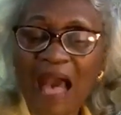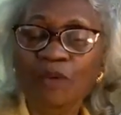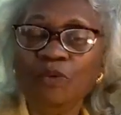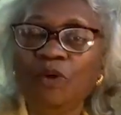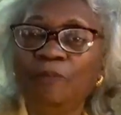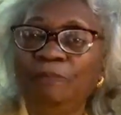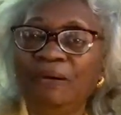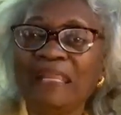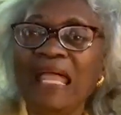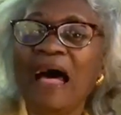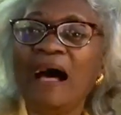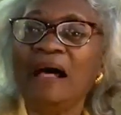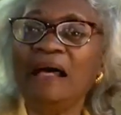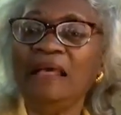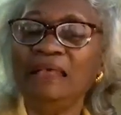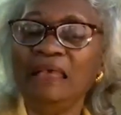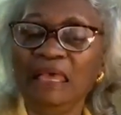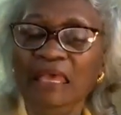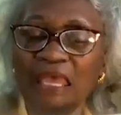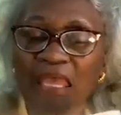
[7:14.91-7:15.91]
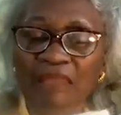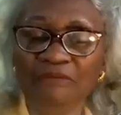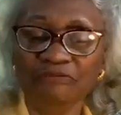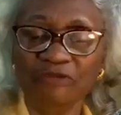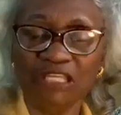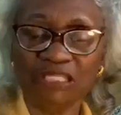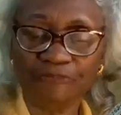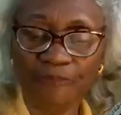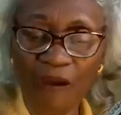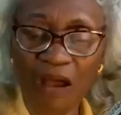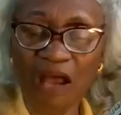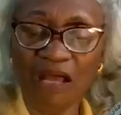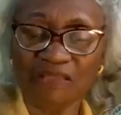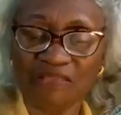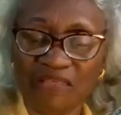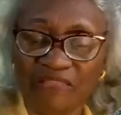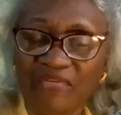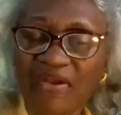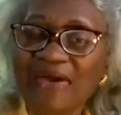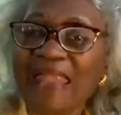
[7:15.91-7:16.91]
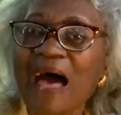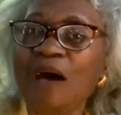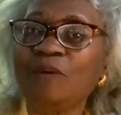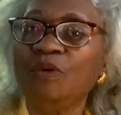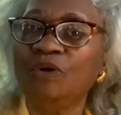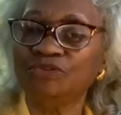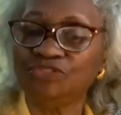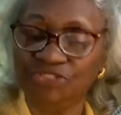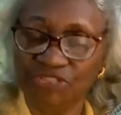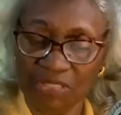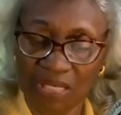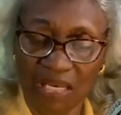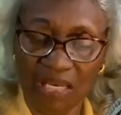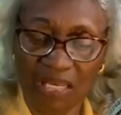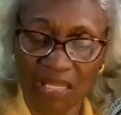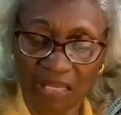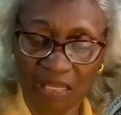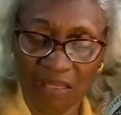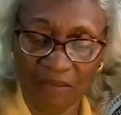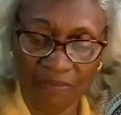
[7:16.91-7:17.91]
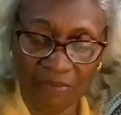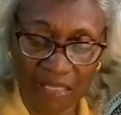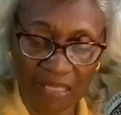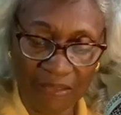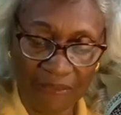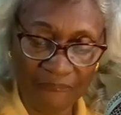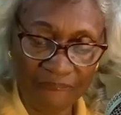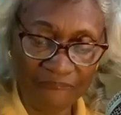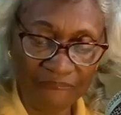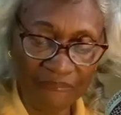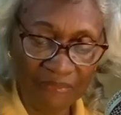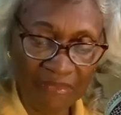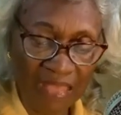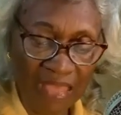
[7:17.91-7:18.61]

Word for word: So I want, but I, in response to that, I want you to love me.